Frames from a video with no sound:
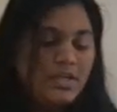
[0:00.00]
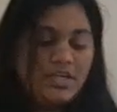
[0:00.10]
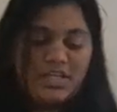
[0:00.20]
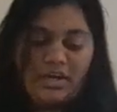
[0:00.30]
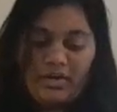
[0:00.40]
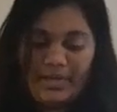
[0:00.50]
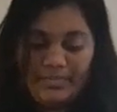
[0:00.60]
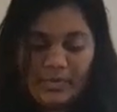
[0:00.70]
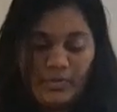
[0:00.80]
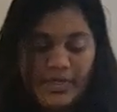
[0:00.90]
Now
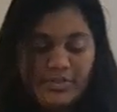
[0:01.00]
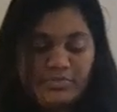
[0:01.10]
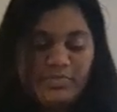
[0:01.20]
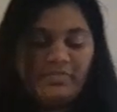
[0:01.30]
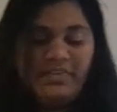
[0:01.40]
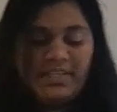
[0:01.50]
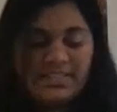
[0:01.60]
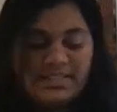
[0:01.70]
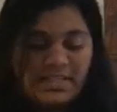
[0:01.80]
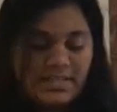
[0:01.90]
I'm going to briefly
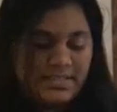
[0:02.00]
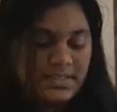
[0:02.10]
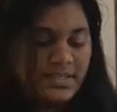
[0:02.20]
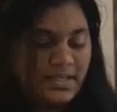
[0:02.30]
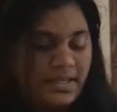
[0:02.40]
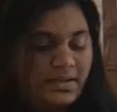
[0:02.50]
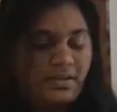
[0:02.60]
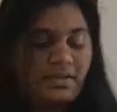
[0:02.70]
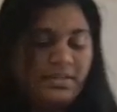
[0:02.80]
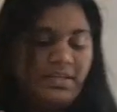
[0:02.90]
discuss
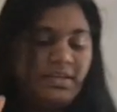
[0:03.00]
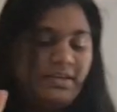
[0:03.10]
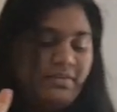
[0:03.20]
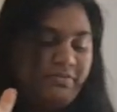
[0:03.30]
the